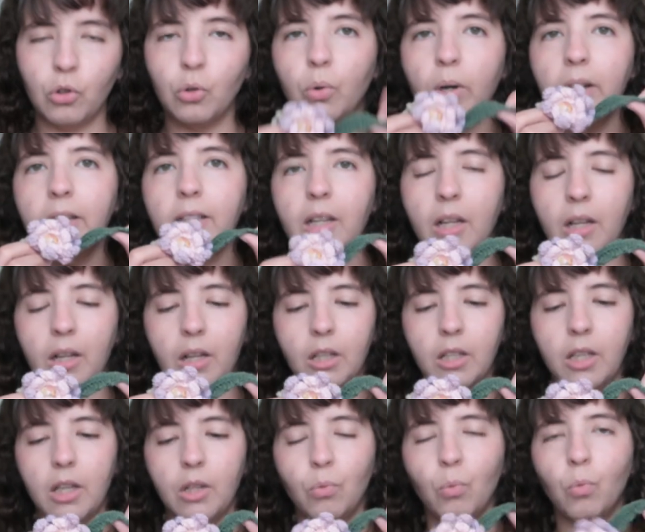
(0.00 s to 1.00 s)
do it
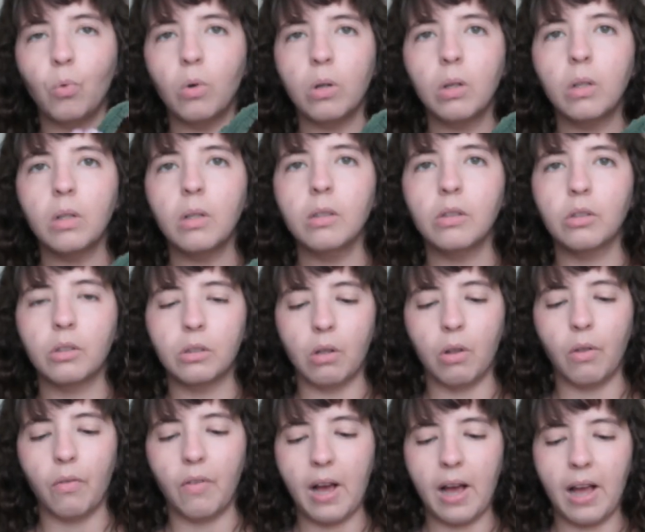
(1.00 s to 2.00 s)
in wool
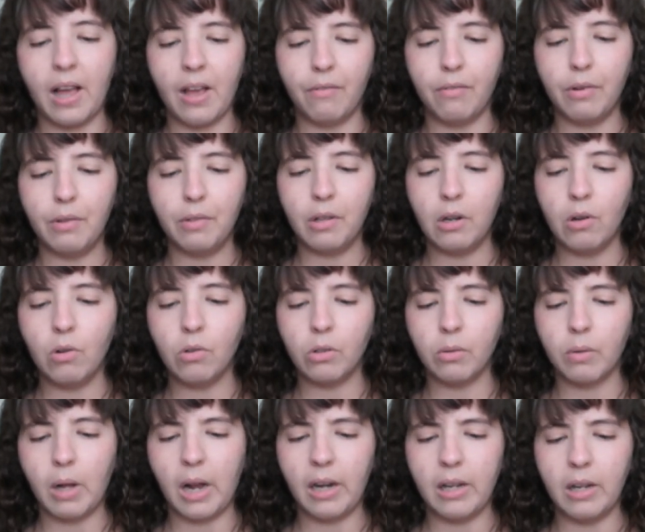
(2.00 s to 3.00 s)
so that everything looks
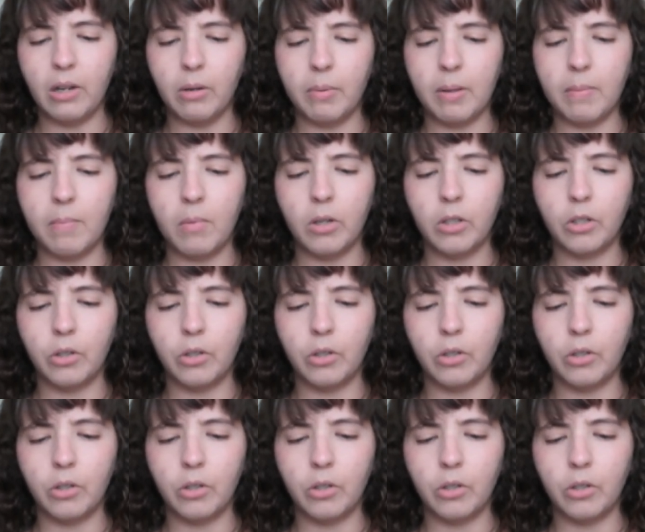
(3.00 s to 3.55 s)
a little bit more